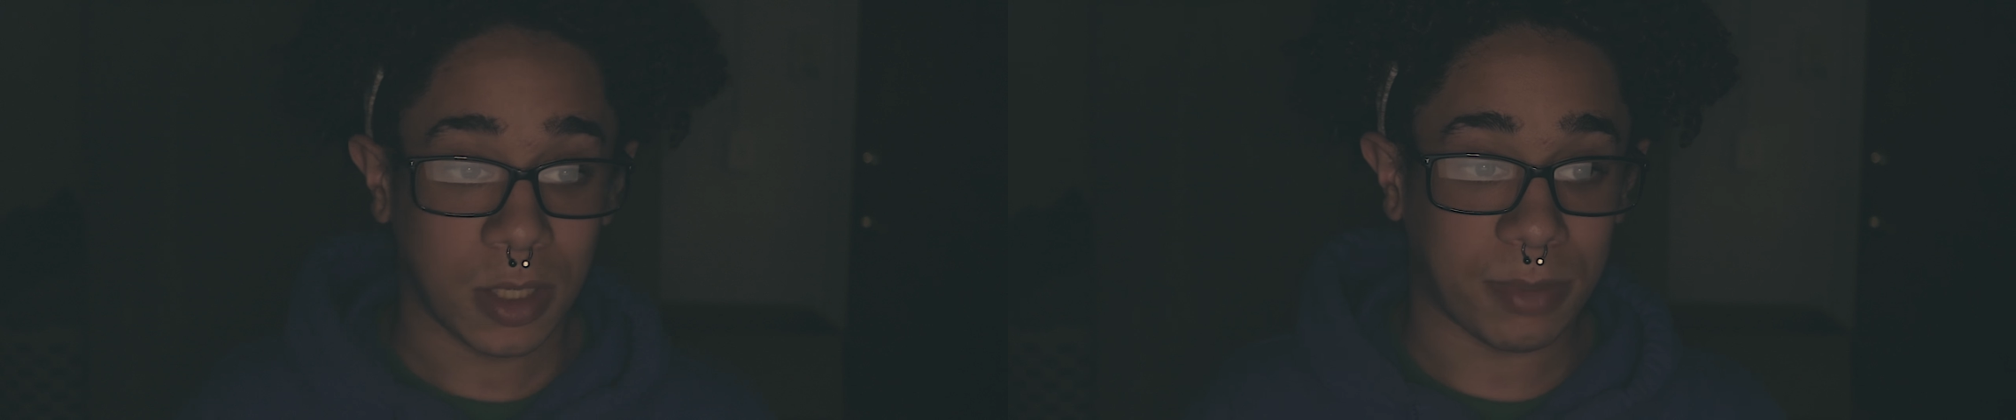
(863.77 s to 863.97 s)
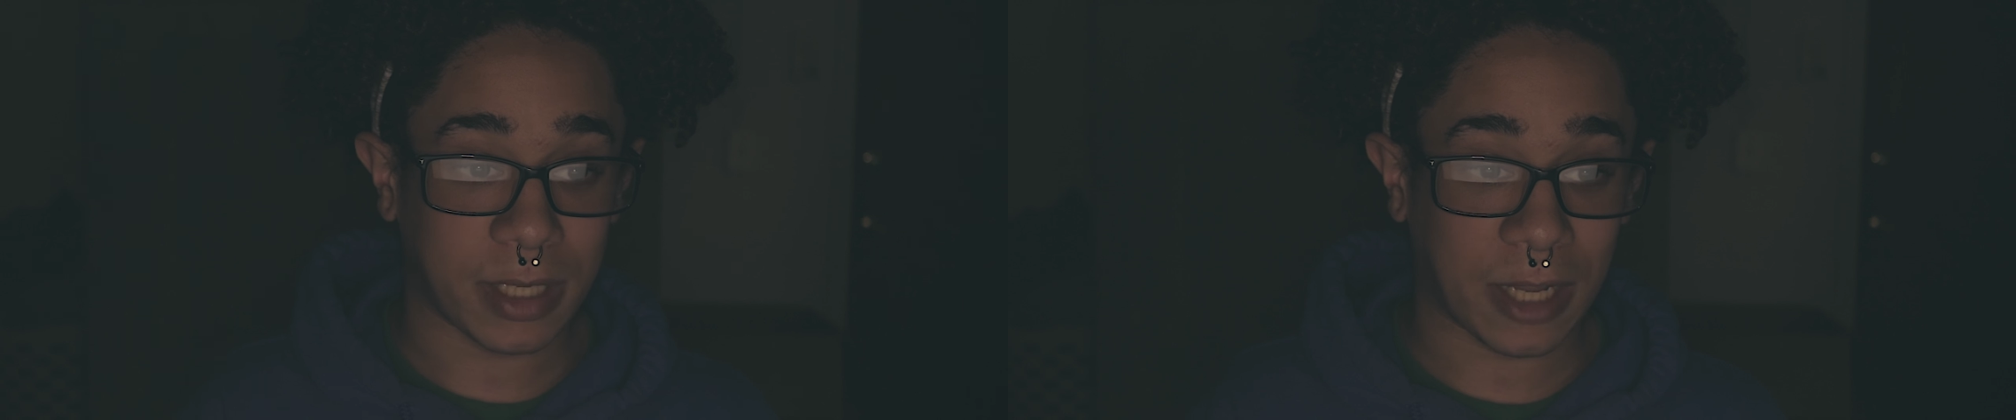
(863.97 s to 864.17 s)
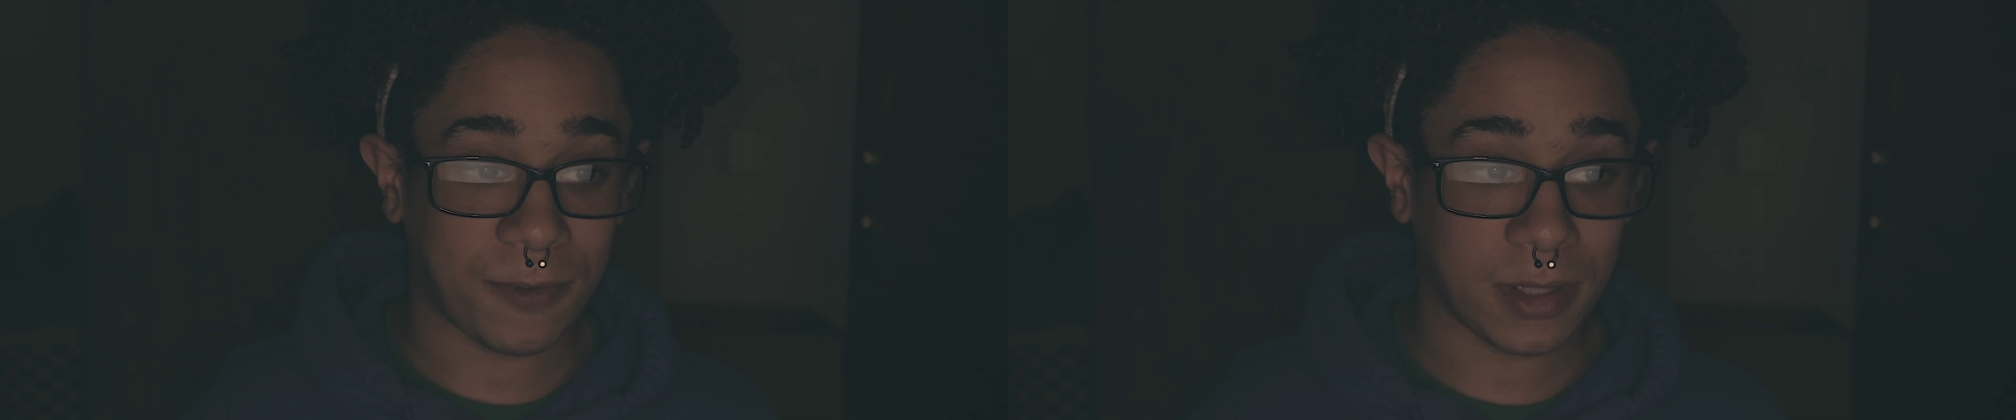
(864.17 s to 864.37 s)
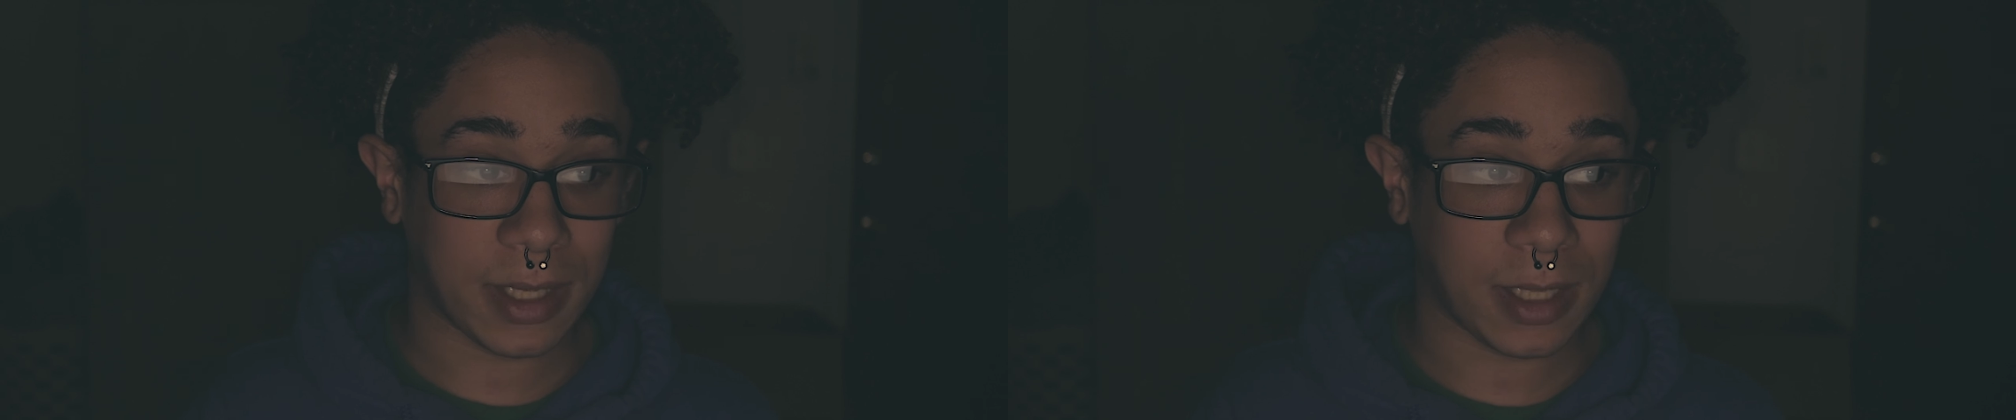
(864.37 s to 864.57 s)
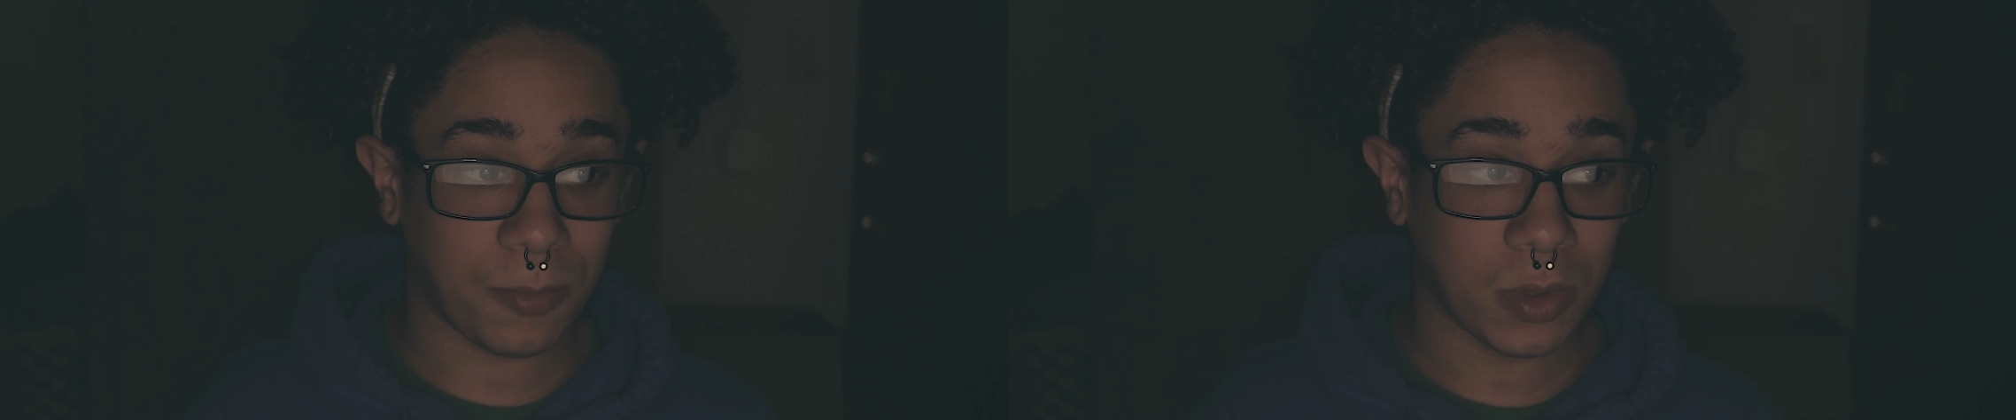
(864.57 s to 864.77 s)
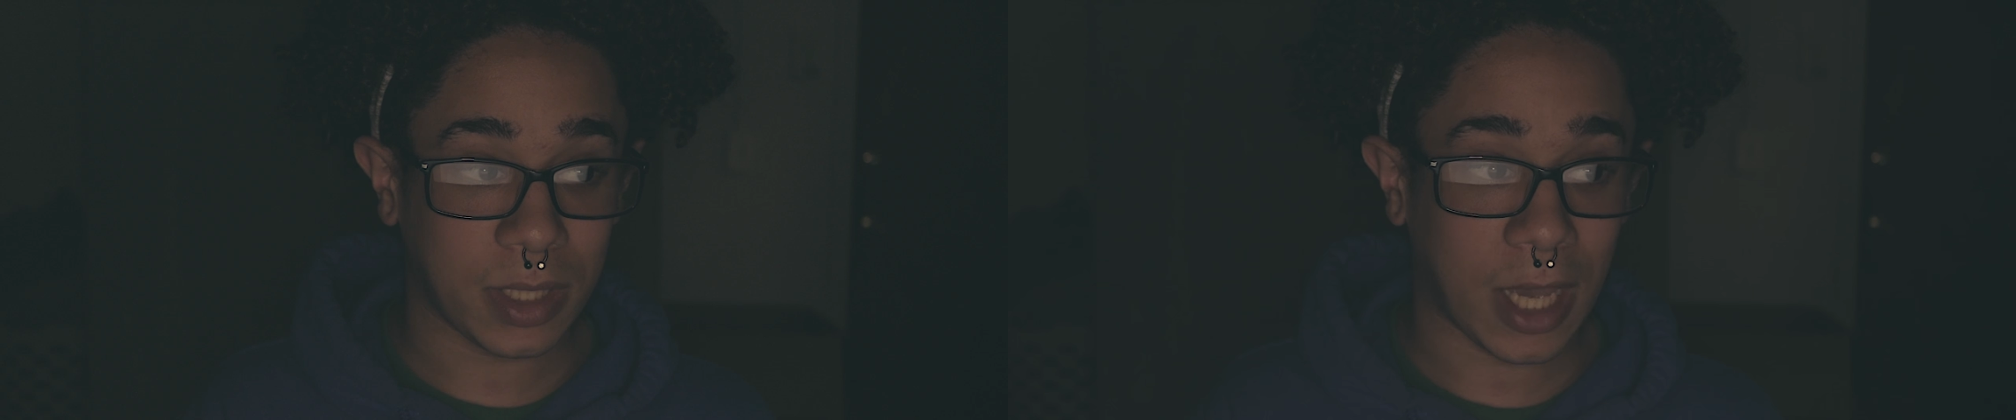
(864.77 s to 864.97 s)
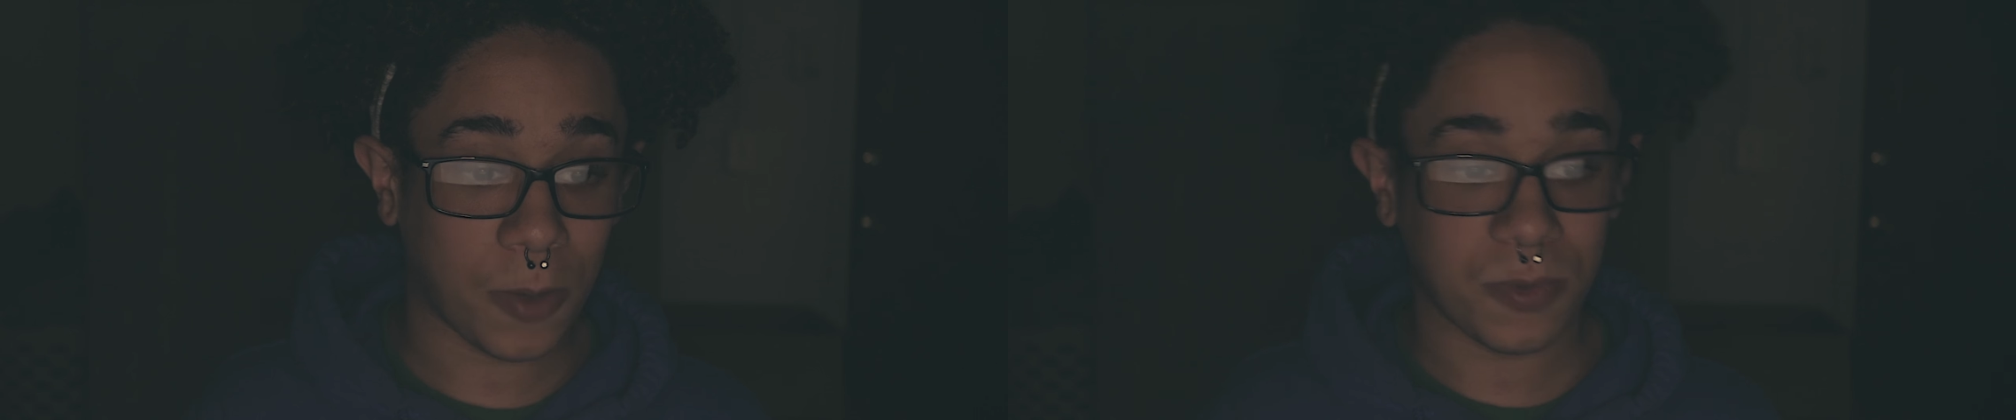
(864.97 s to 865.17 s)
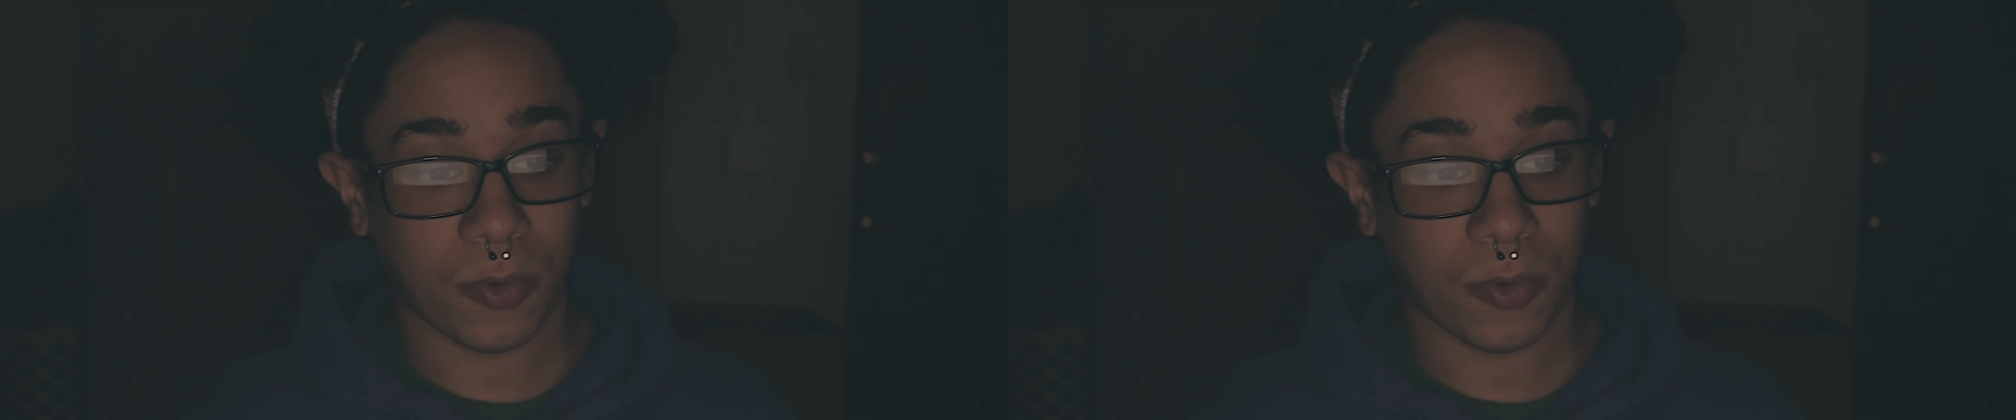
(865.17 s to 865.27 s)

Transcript: but I feel like it really helps